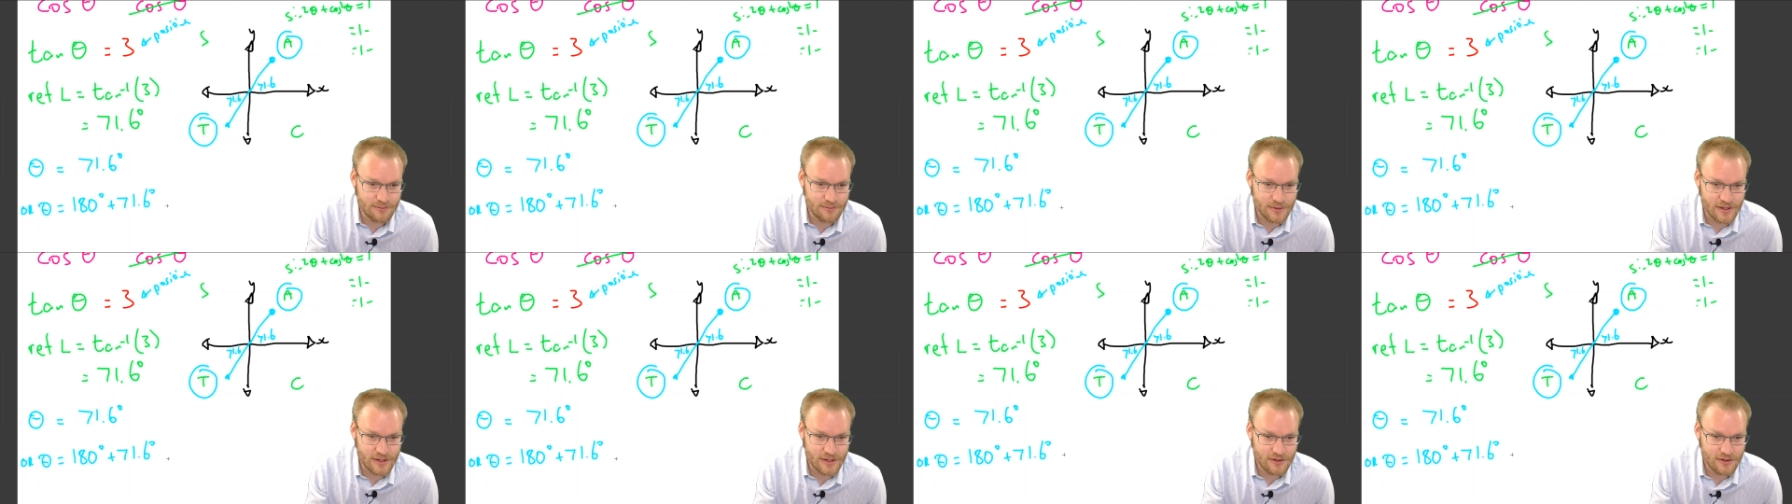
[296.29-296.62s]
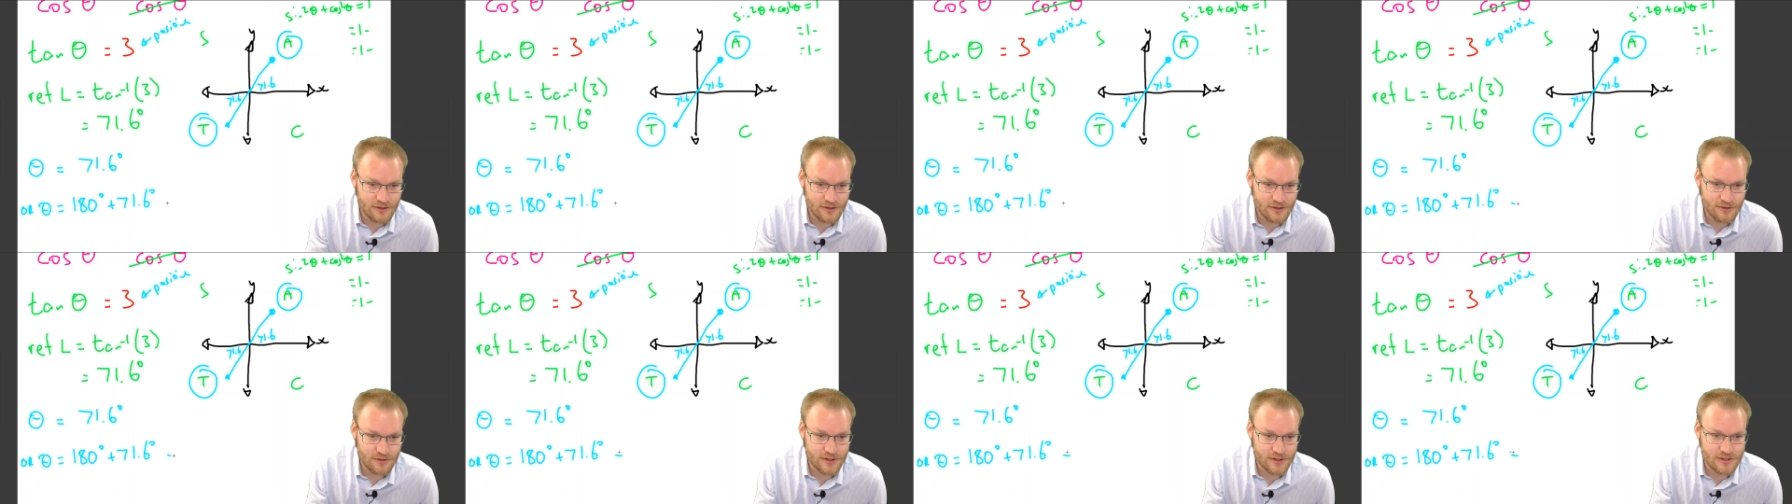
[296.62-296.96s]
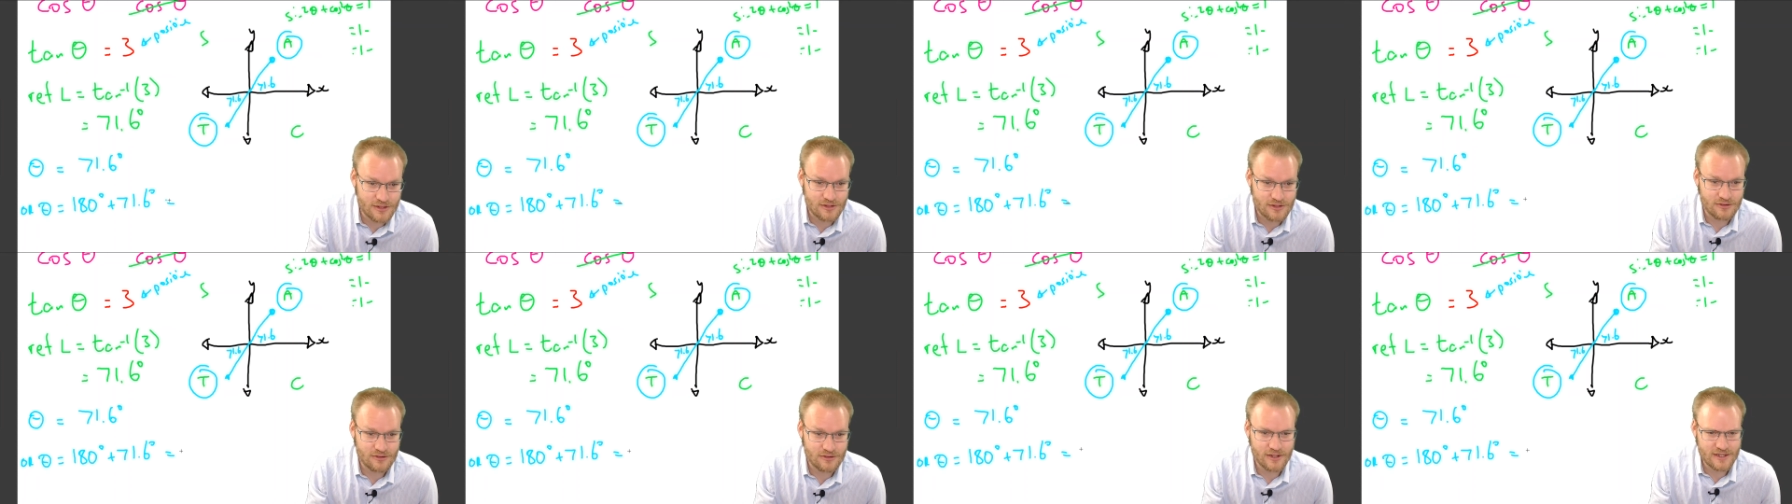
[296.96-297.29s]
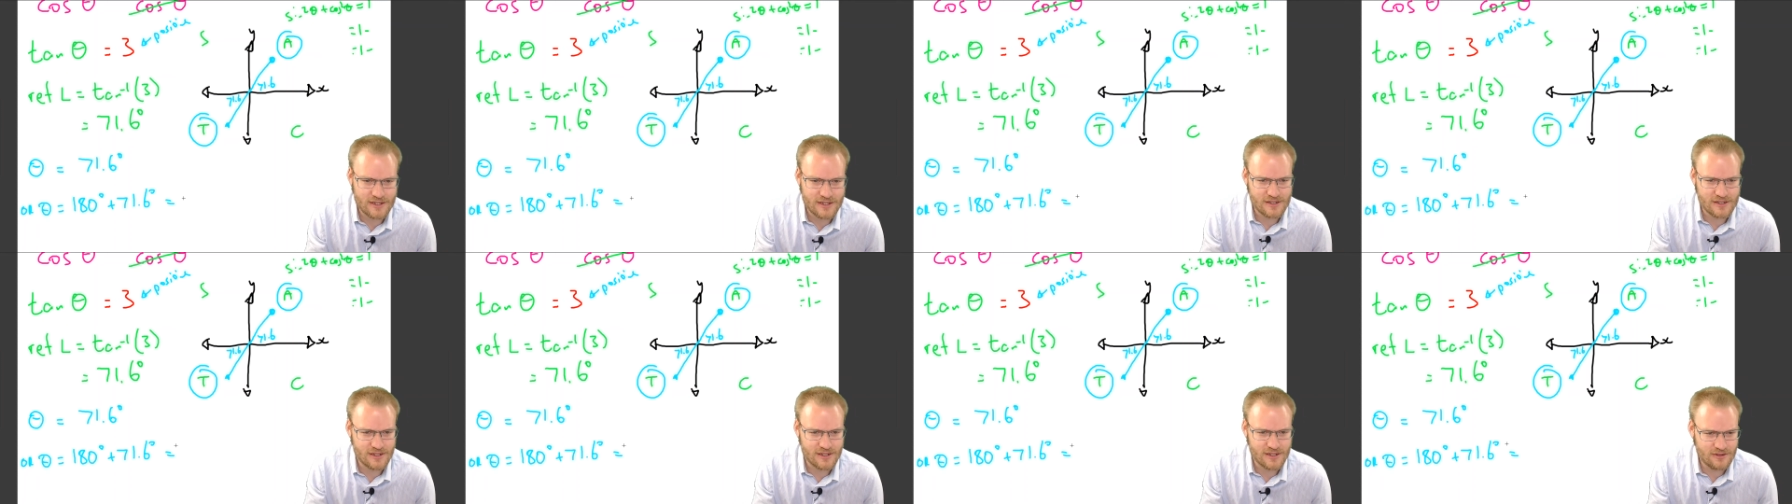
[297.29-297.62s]
but I don't always
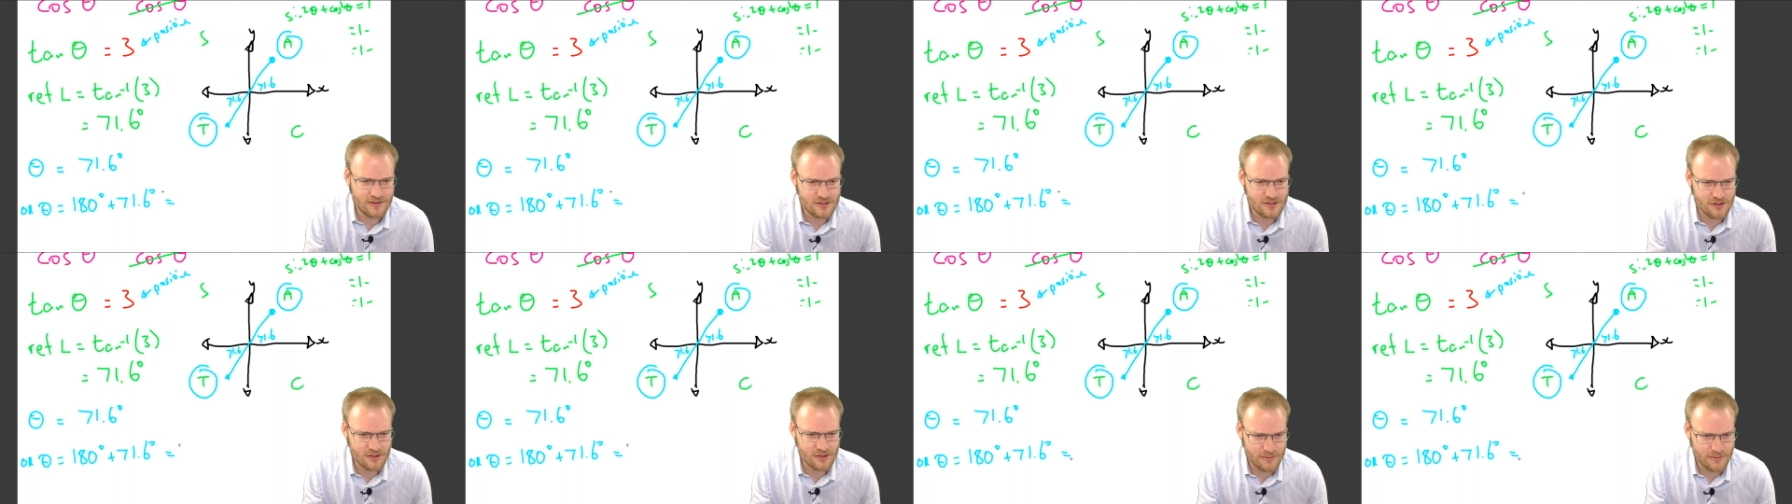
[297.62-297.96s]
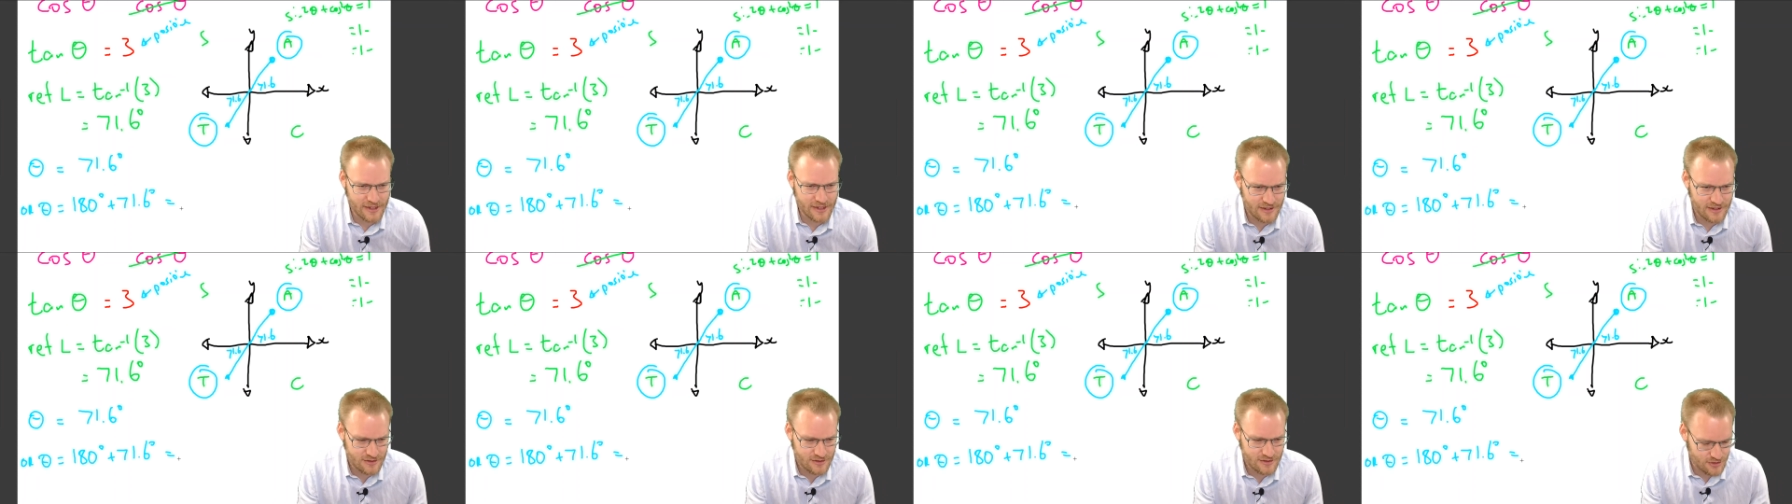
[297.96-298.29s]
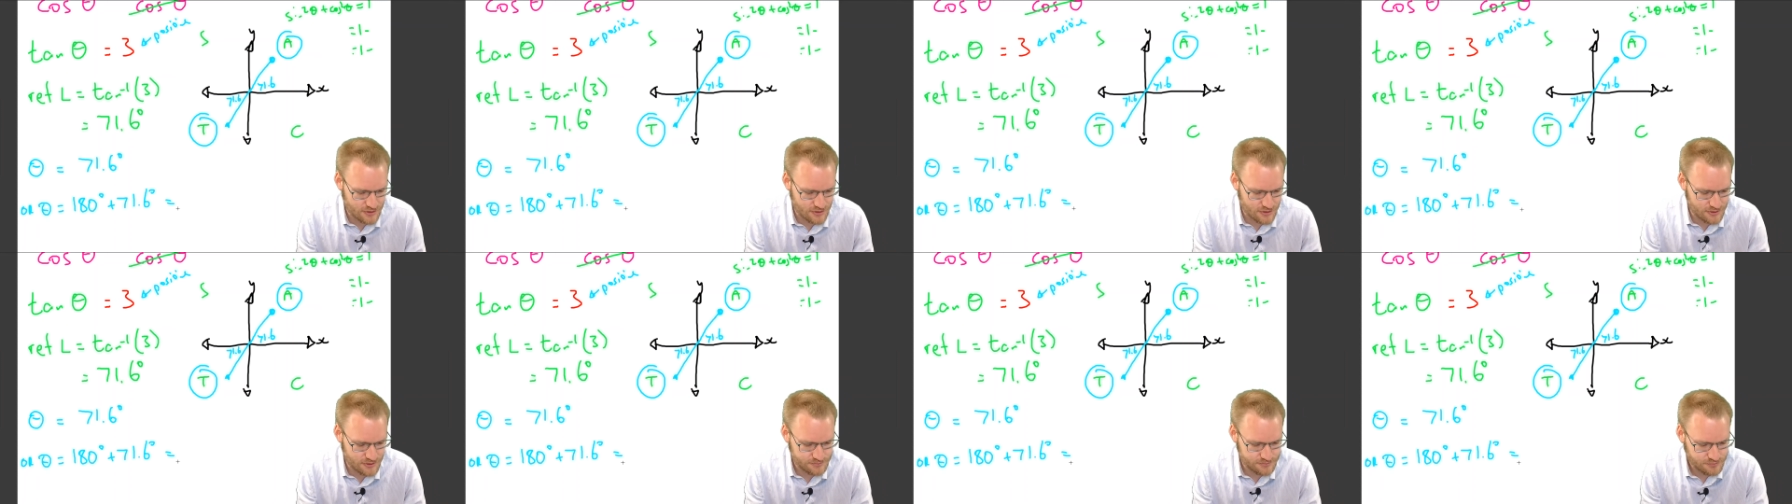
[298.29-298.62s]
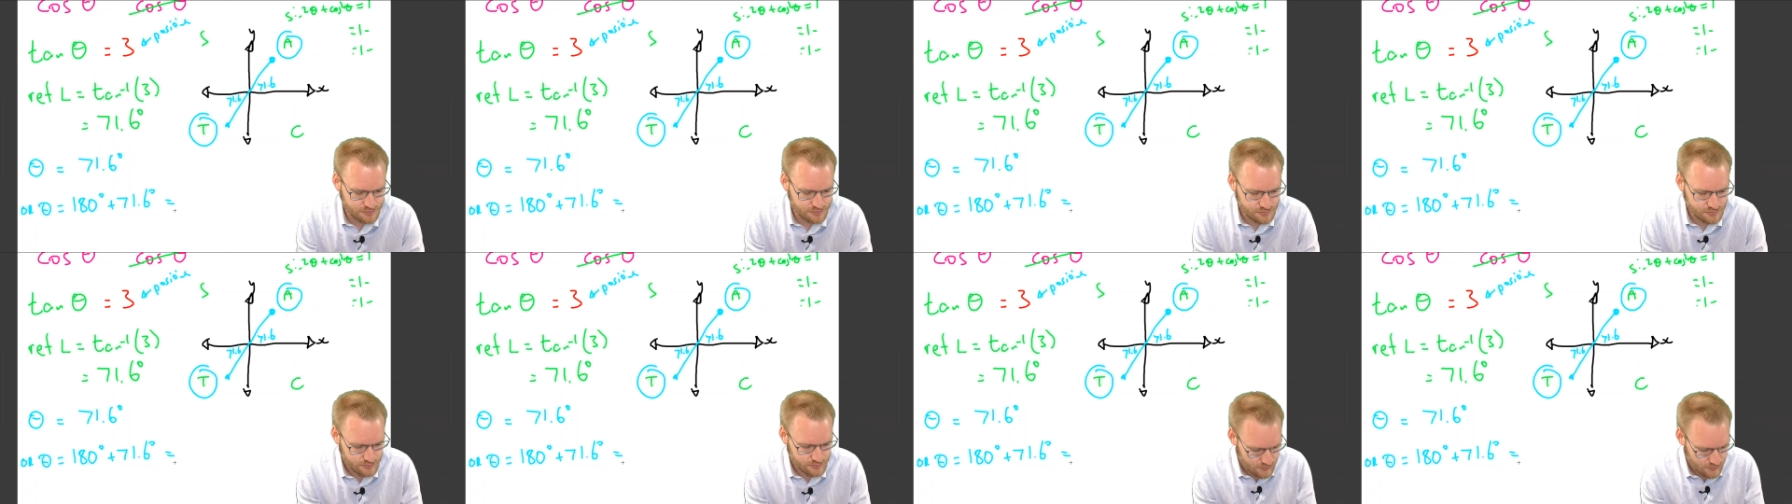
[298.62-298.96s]
write it down, so it'd be nice to
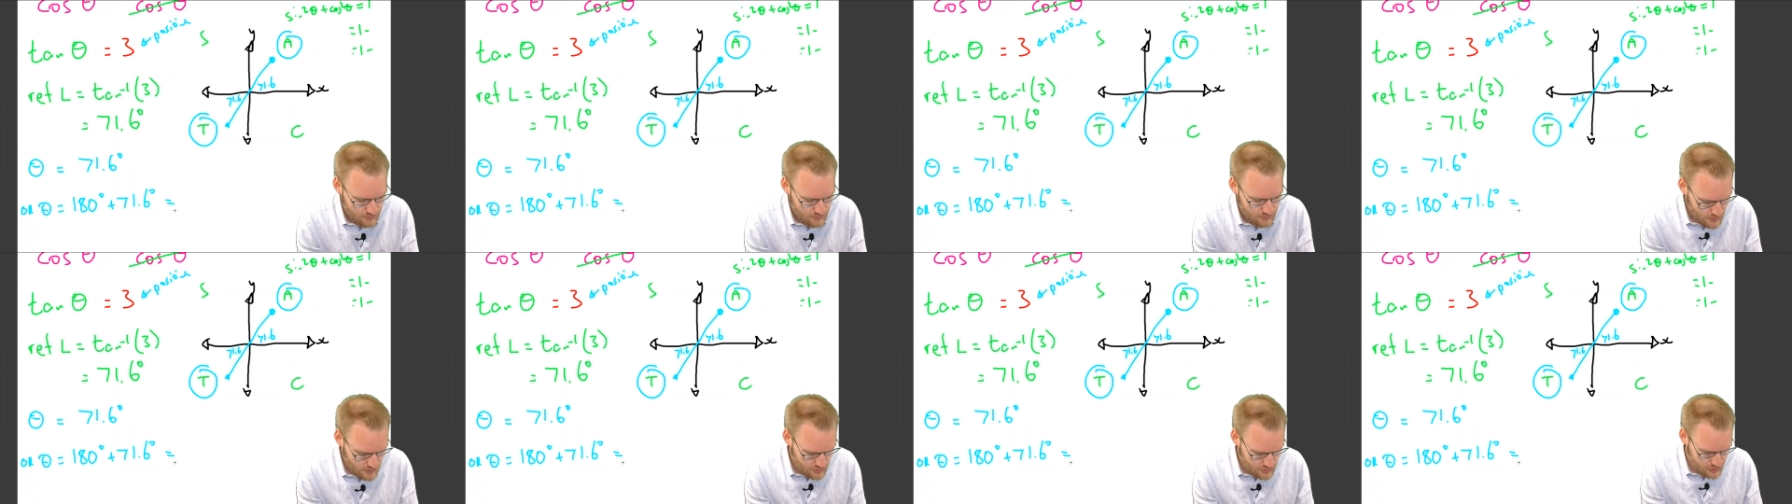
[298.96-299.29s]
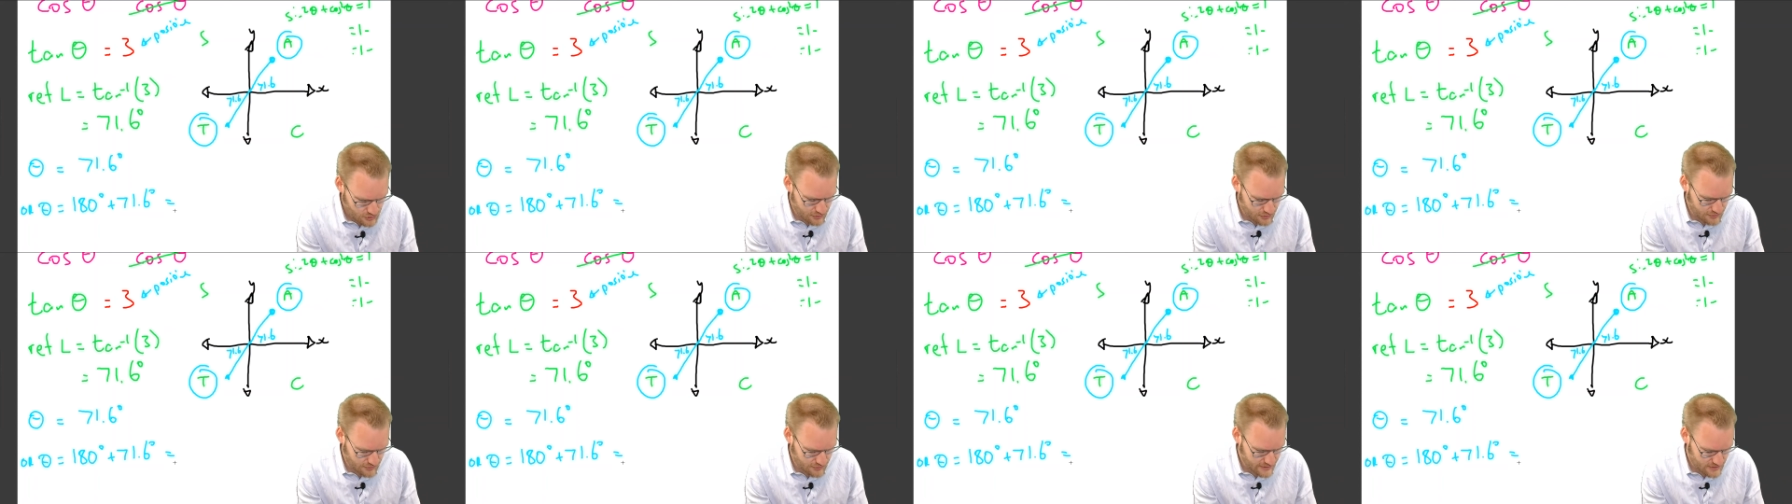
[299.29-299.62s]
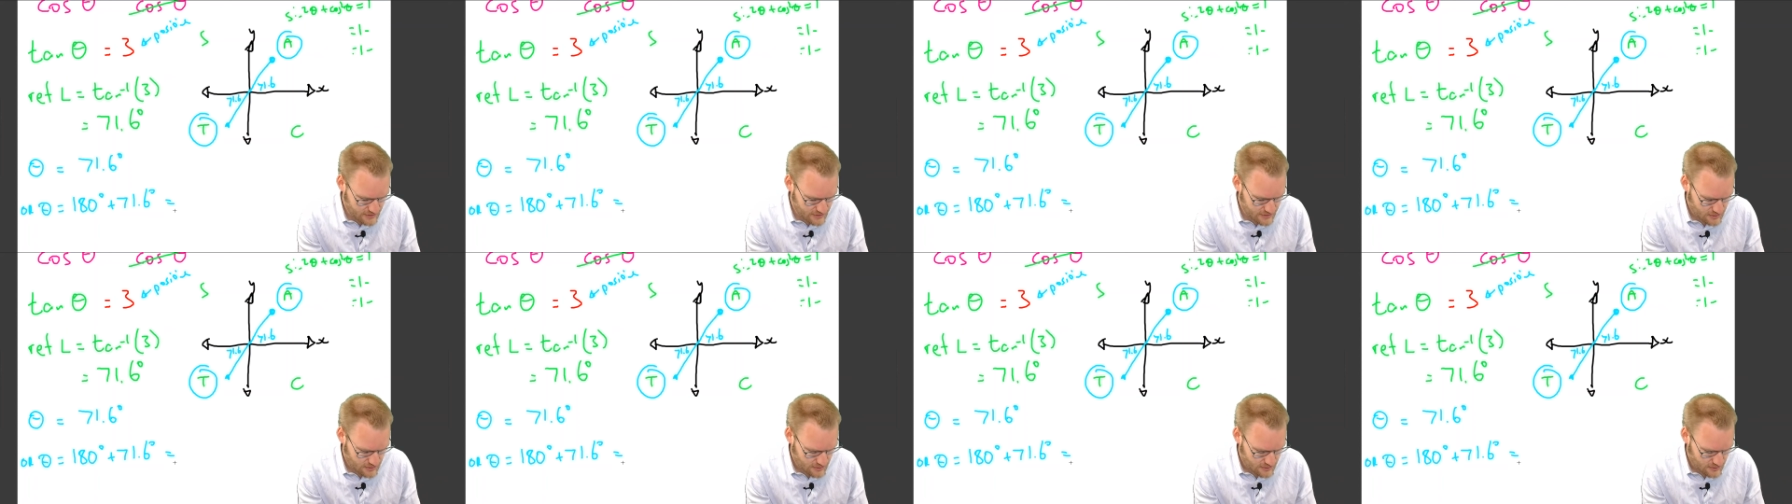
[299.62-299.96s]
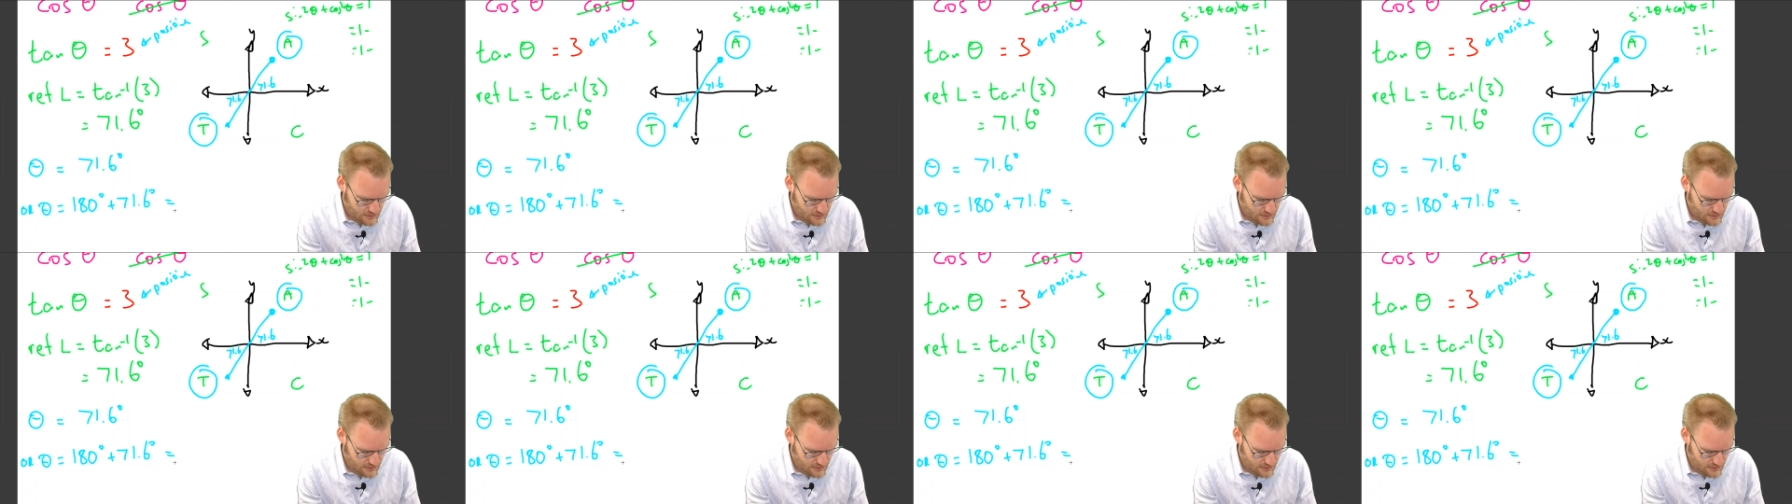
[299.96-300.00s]
show that.